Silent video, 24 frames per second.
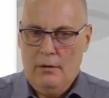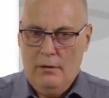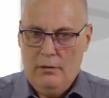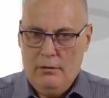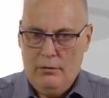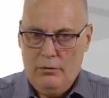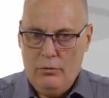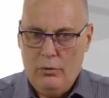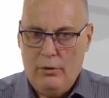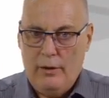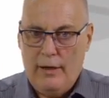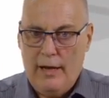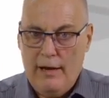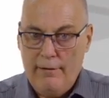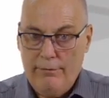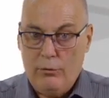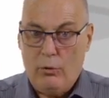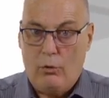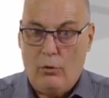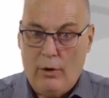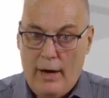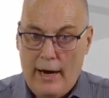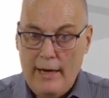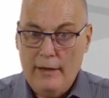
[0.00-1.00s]
to the
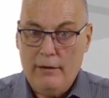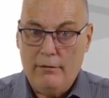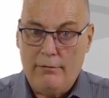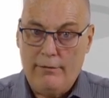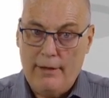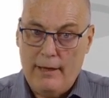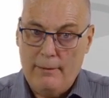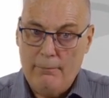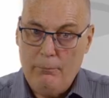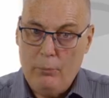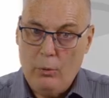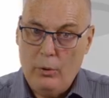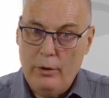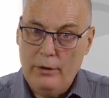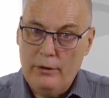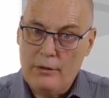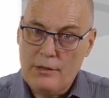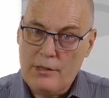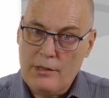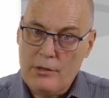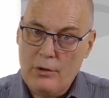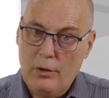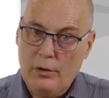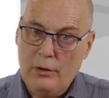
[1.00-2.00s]
left or right of that point,
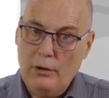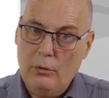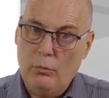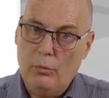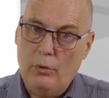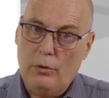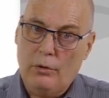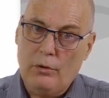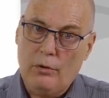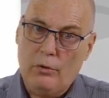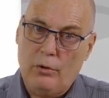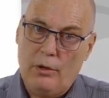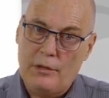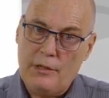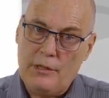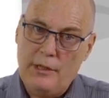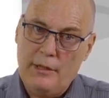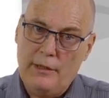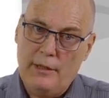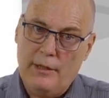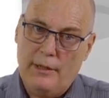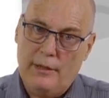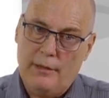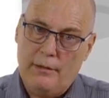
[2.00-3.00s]
the circle will cross
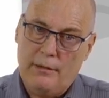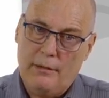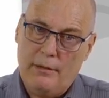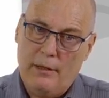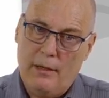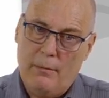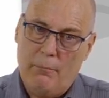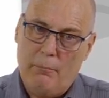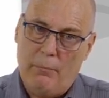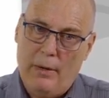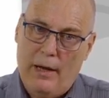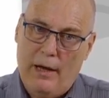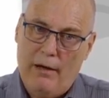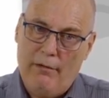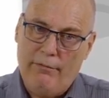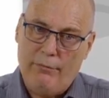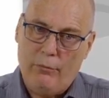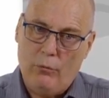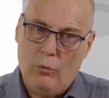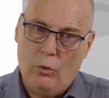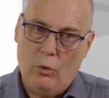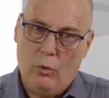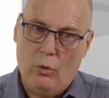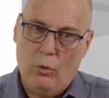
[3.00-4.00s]
either
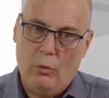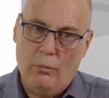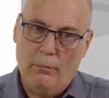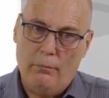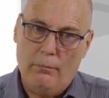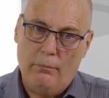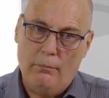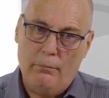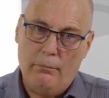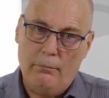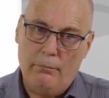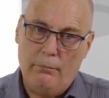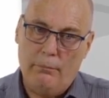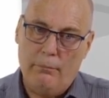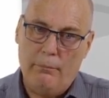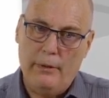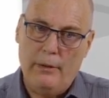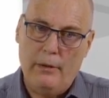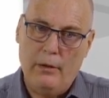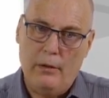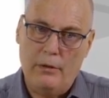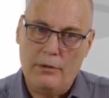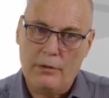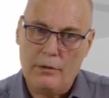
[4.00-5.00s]
above or
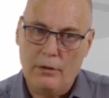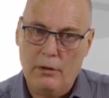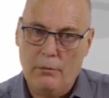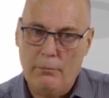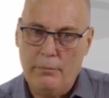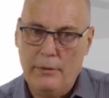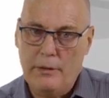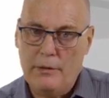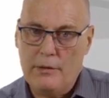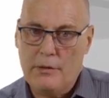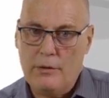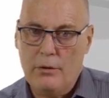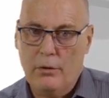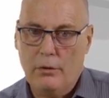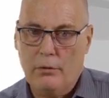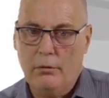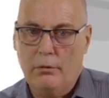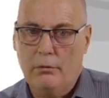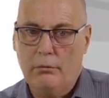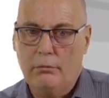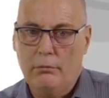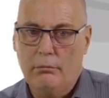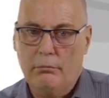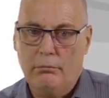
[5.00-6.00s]
below. So it'll be a
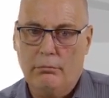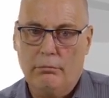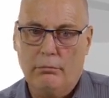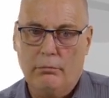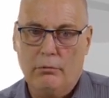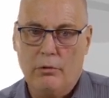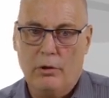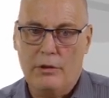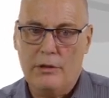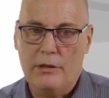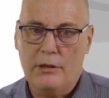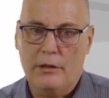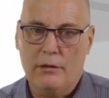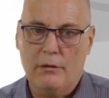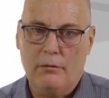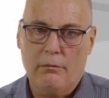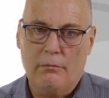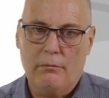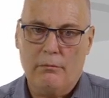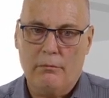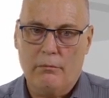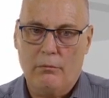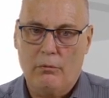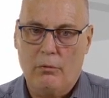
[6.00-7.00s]
circle crossing
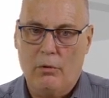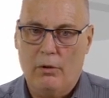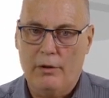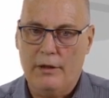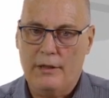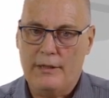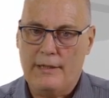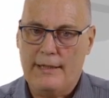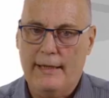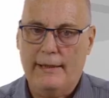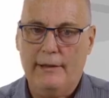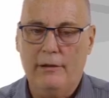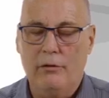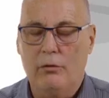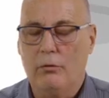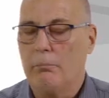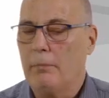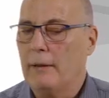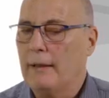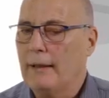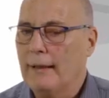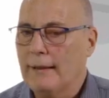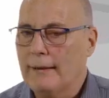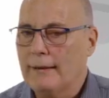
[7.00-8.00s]
not exactly,
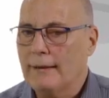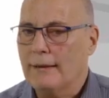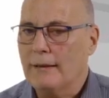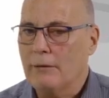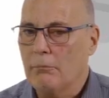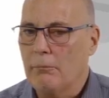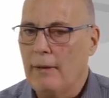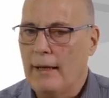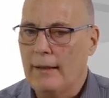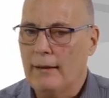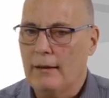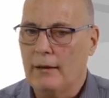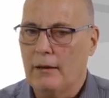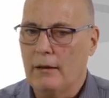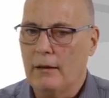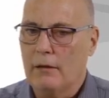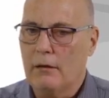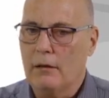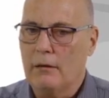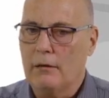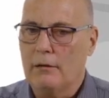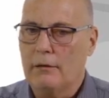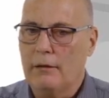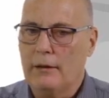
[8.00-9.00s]
but that doesn't matter.
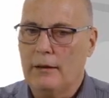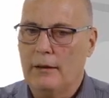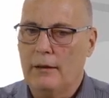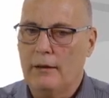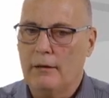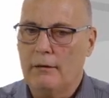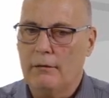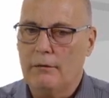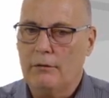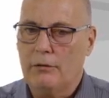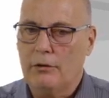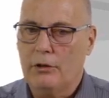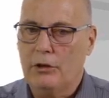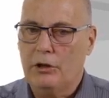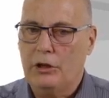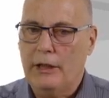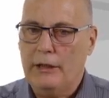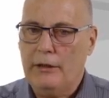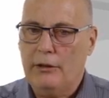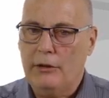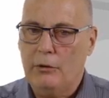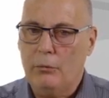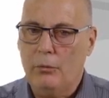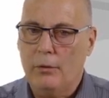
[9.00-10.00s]
The
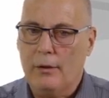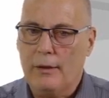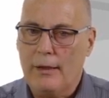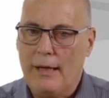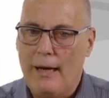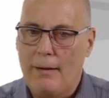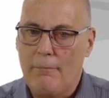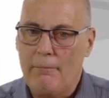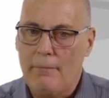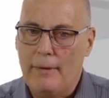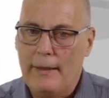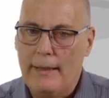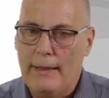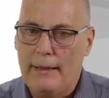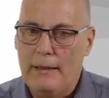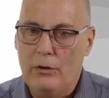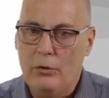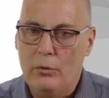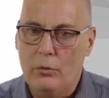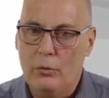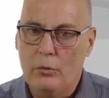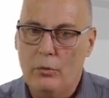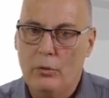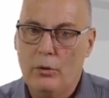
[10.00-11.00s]
trajectory will come
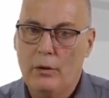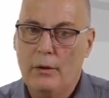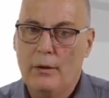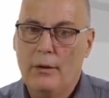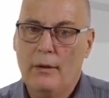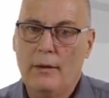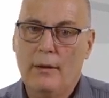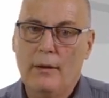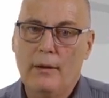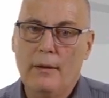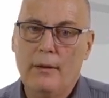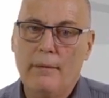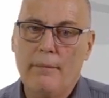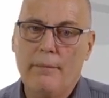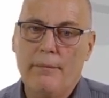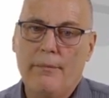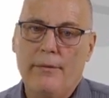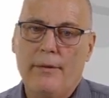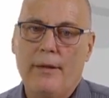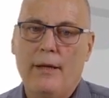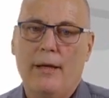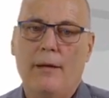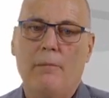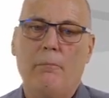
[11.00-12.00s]
into
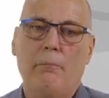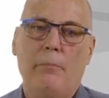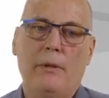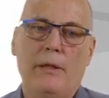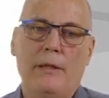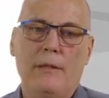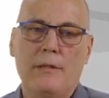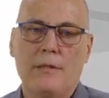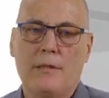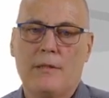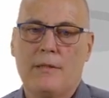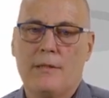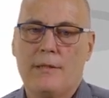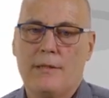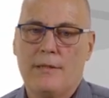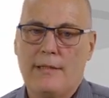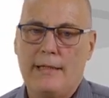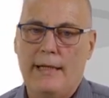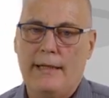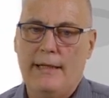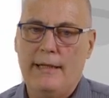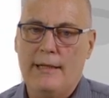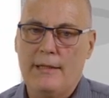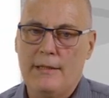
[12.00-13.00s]
the impedance
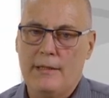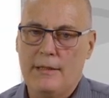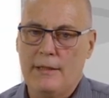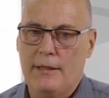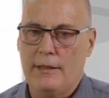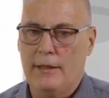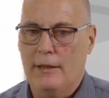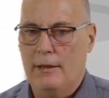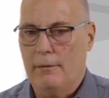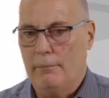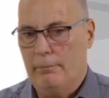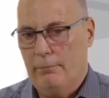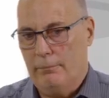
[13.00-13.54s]
settings here,